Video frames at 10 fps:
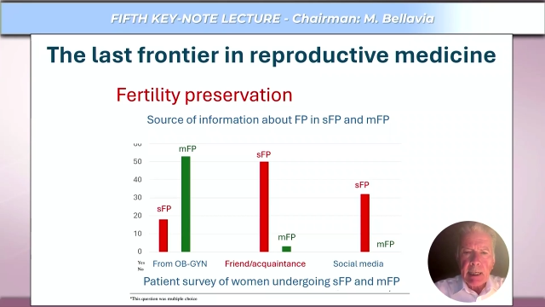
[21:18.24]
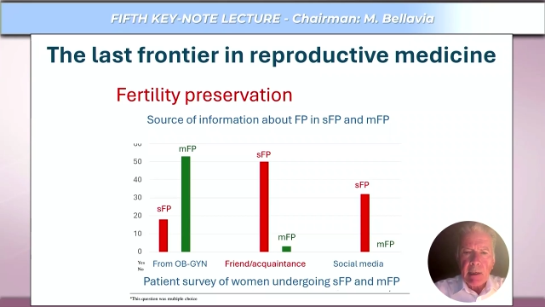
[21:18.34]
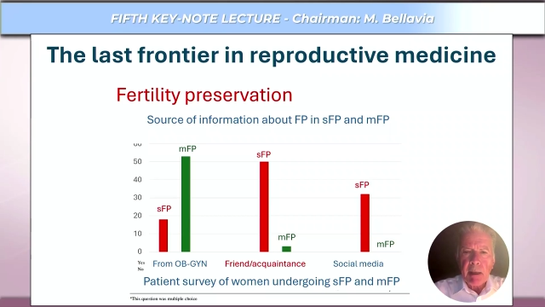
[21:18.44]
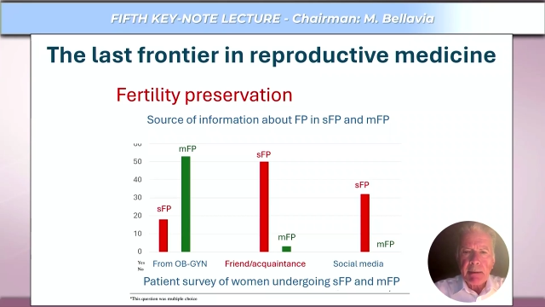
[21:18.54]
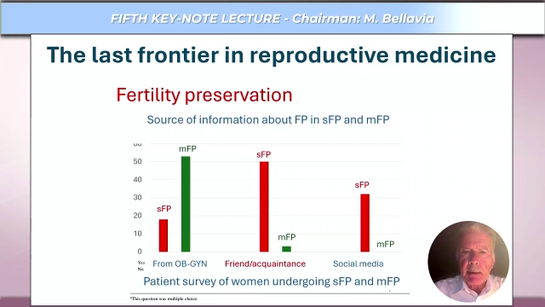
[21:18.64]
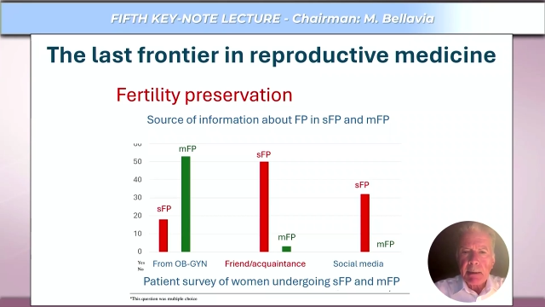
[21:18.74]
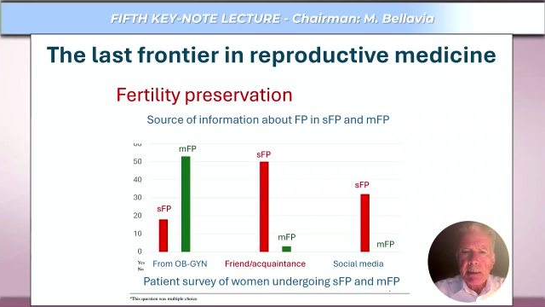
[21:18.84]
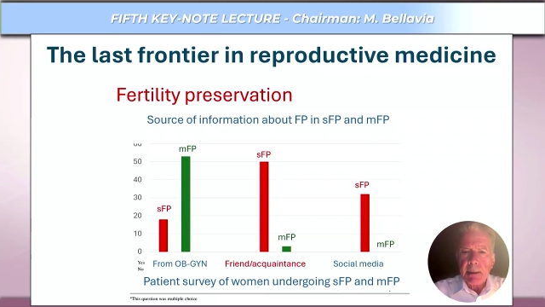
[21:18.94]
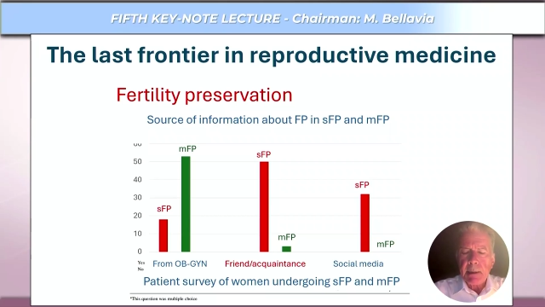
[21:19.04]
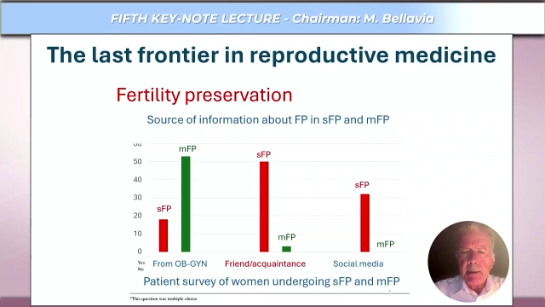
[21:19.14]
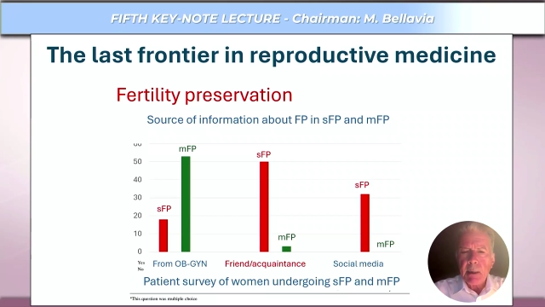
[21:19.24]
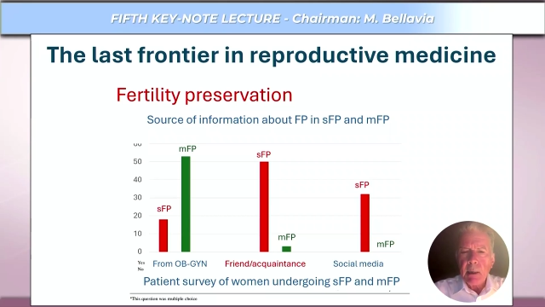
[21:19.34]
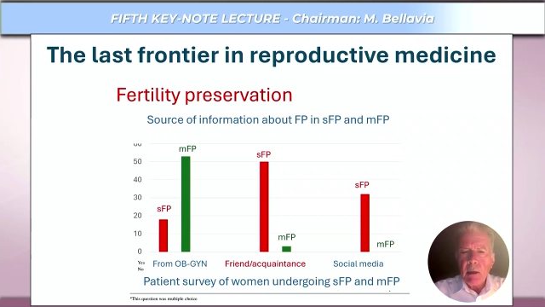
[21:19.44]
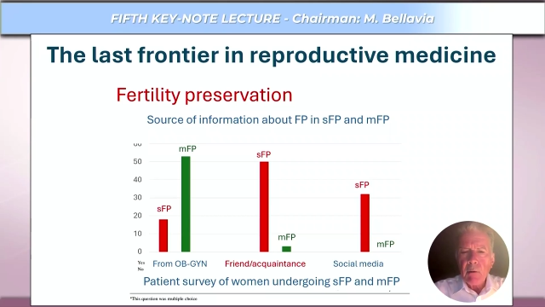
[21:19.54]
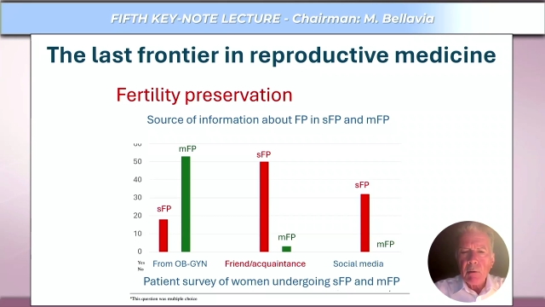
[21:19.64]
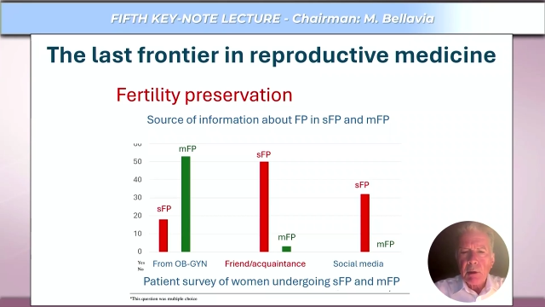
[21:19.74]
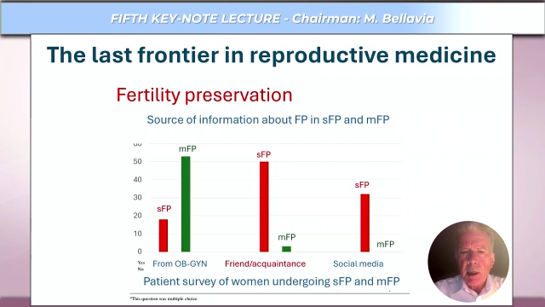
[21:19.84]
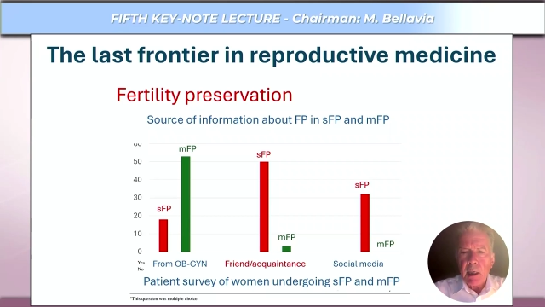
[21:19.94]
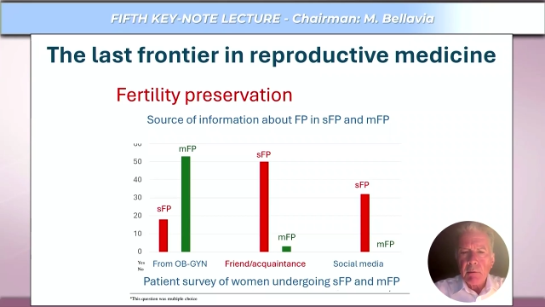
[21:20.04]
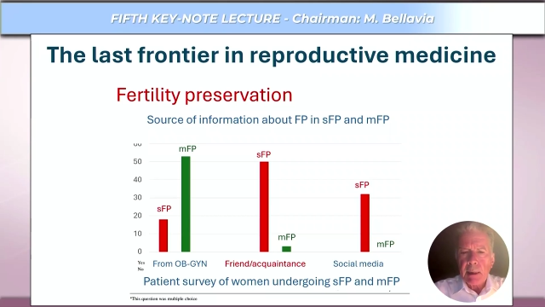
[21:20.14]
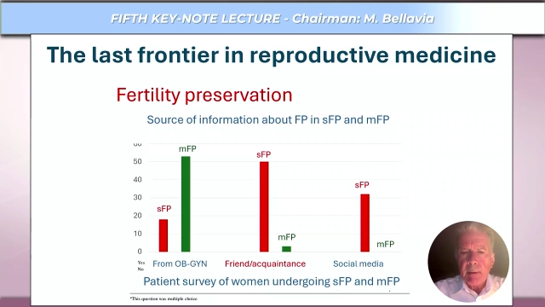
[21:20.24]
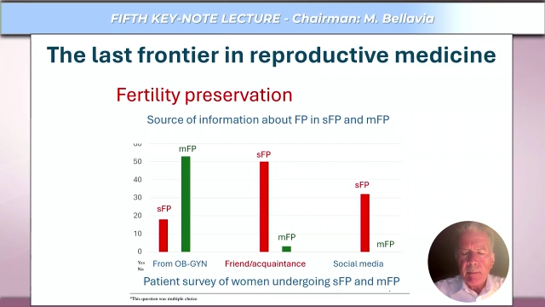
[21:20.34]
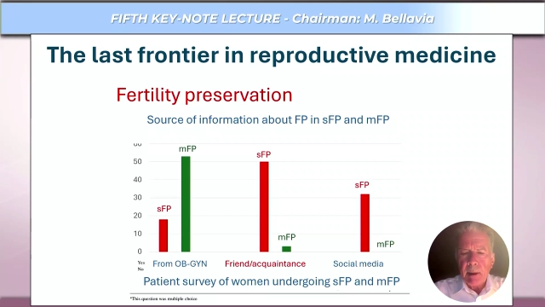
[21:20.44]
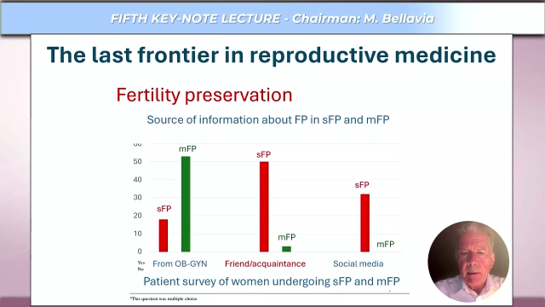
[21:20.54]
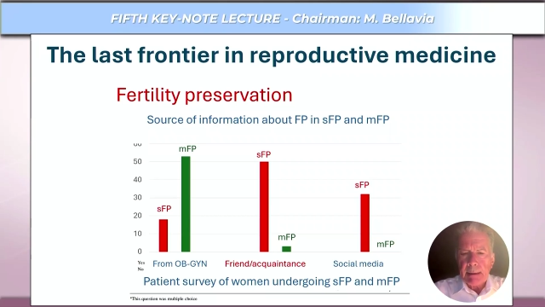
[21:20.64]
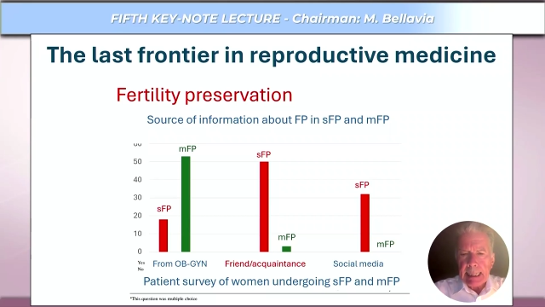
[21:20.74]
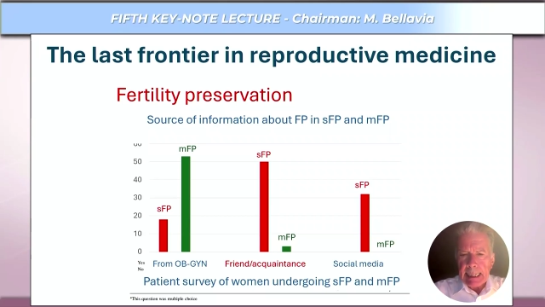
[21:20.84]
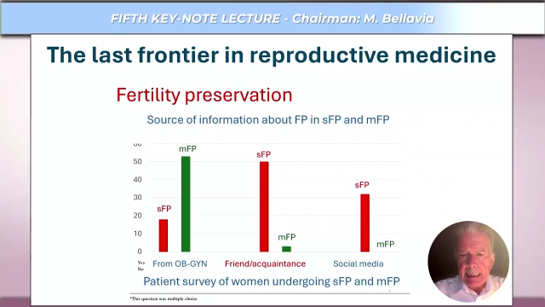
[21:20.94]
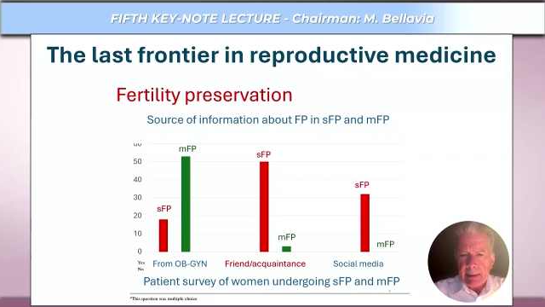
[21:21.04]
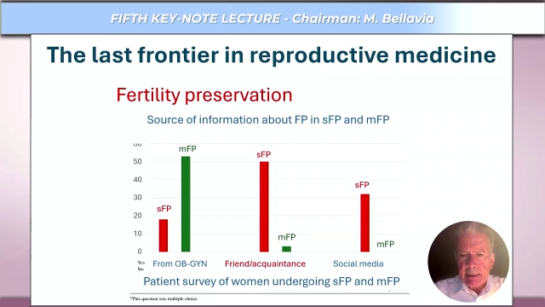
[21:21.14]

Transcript: acquaintances. We talked to them about that.